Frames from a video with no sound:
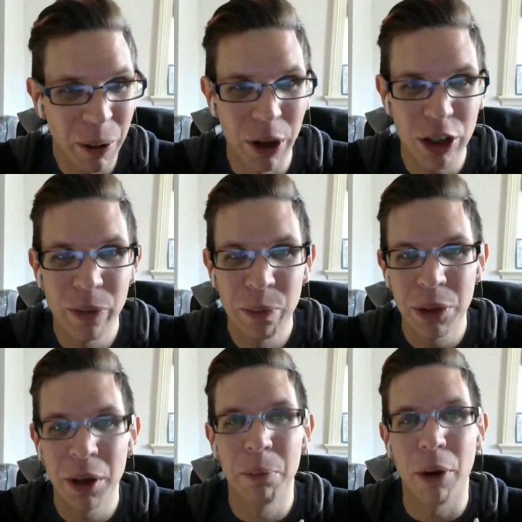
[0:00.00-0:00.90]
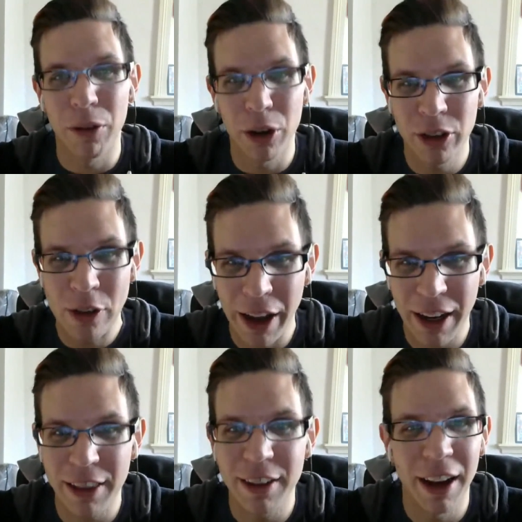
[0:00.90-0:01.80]
which Marvel's like
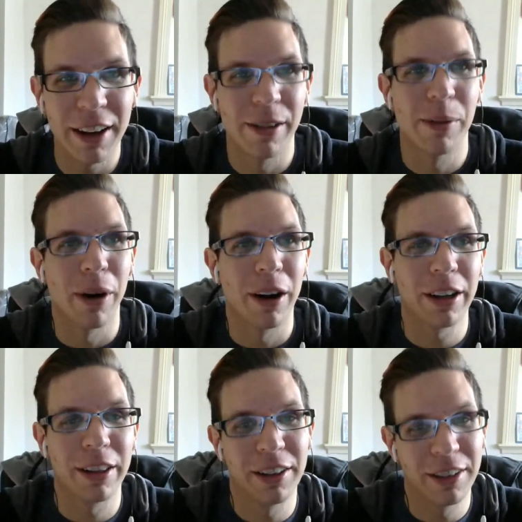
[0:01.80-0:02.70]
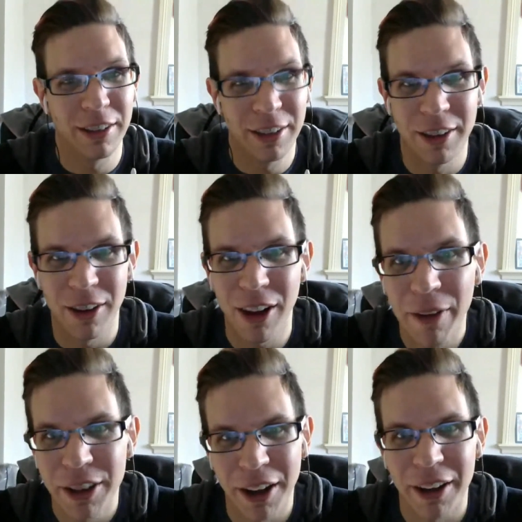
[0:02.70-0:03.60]
at the 10-year mark, and they still
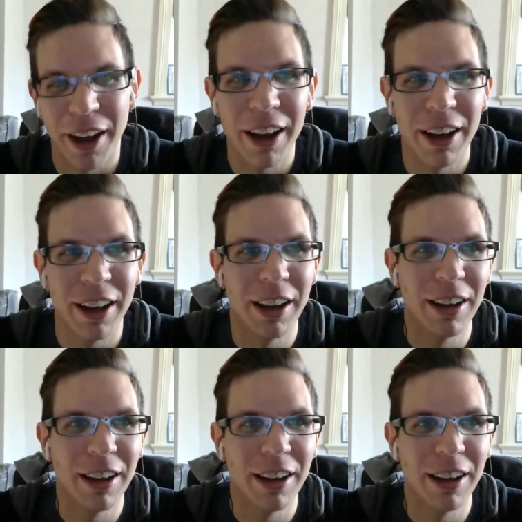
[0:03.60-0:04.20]
haven't done that. And